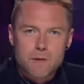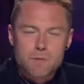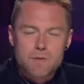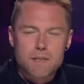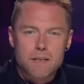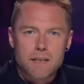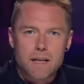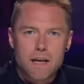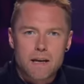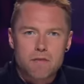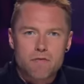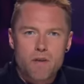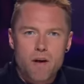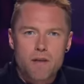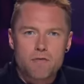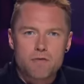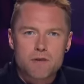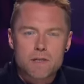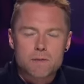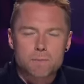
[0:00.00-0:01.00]
there was a lot of
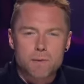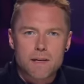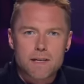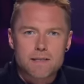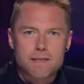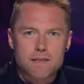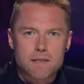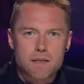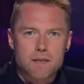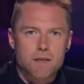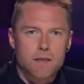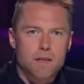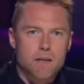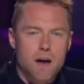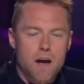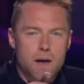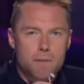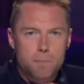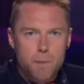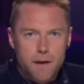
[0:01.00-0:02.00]
obvious places I could have
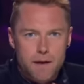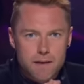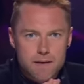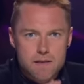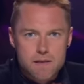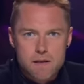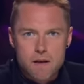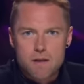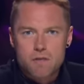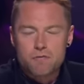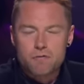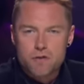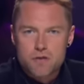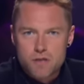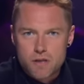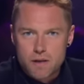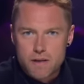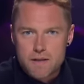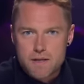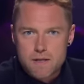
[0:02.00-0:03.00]
gone picking a song for
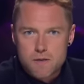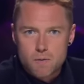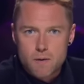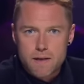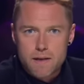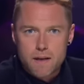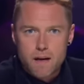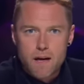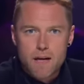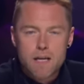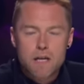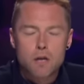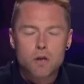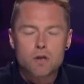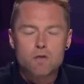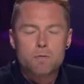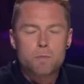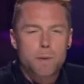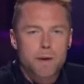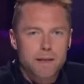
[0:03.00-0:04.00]
Jai this week. I
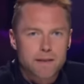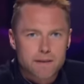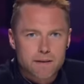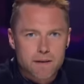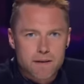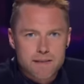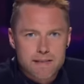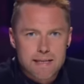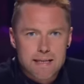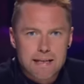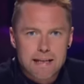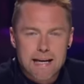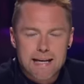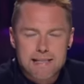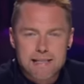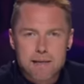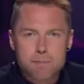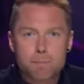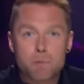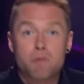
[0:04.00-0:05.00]
could have picked an Aussie
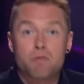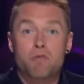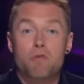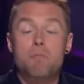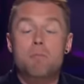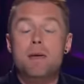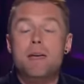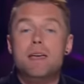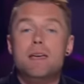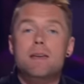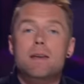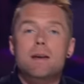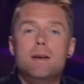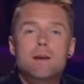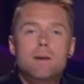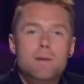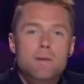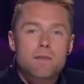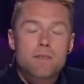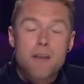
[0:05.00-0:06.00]
classic, but for me,
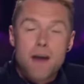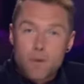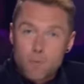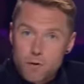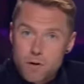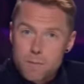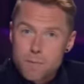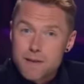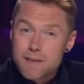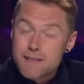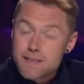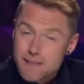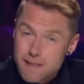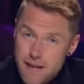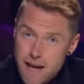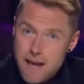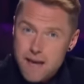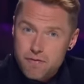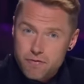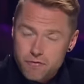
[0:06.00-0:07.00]
that would have been
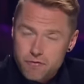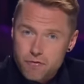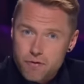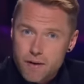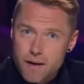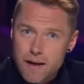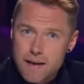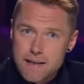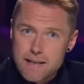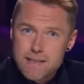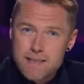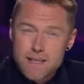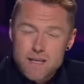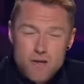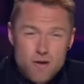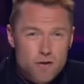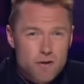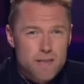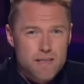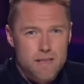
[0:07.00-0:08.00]
safe. And he's the
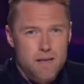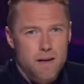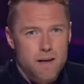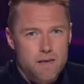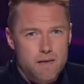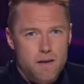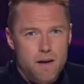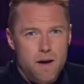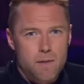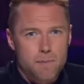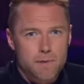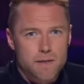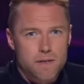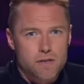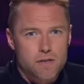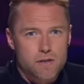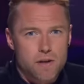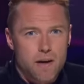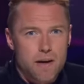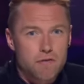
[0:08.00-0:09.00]
youngest guy in the
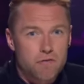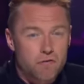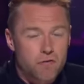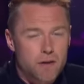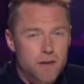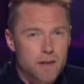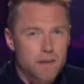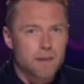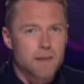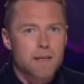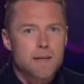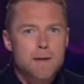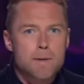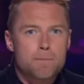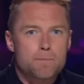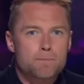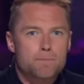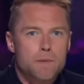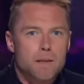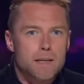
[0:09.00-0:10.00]
competition. I feel
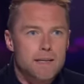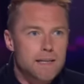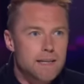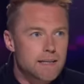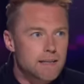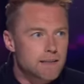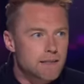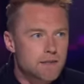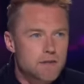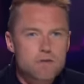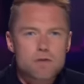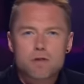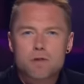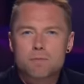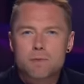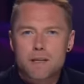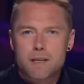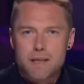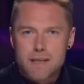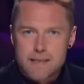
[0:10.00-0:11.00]
he needed to do
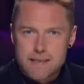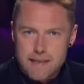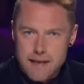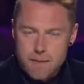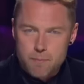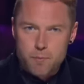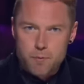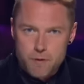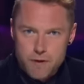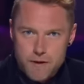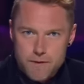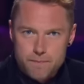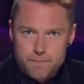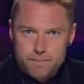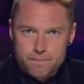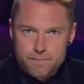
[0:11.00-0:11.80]
something contemporary.